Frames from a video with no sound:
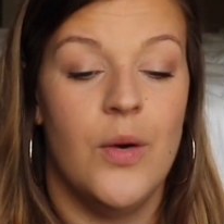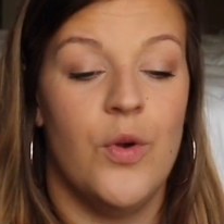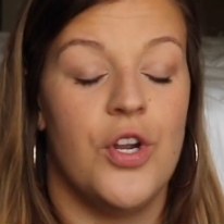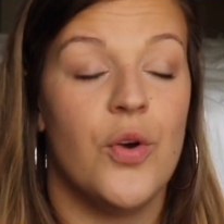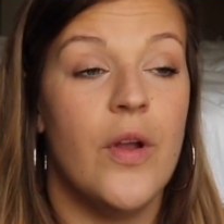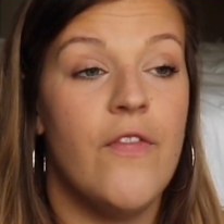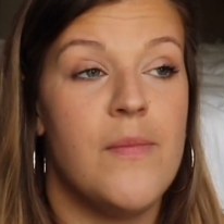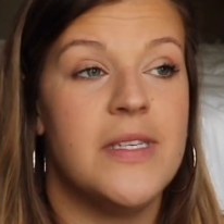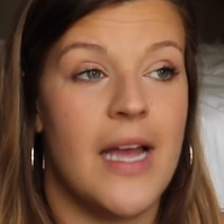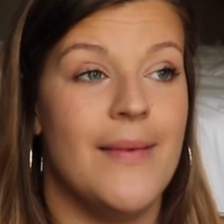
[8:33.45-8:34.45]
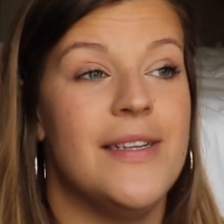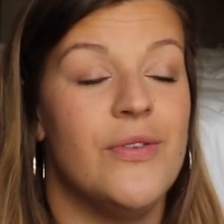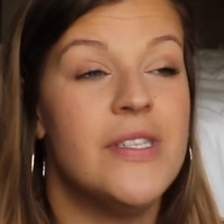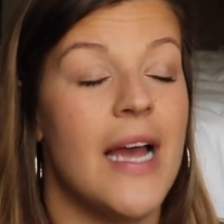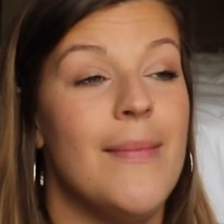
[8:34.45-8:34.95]
When you're going from assignment
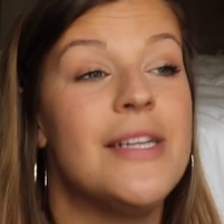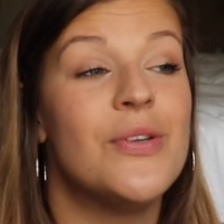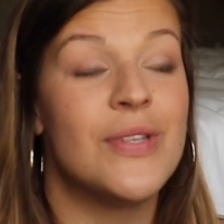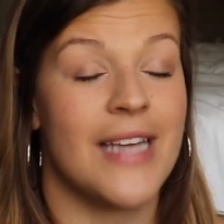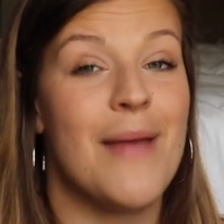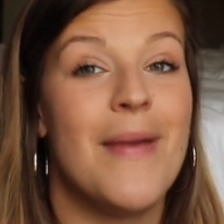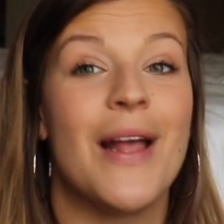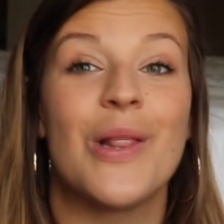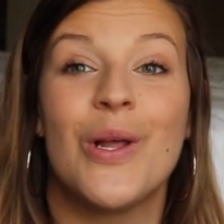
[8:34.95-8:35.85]
to assignment to assignment,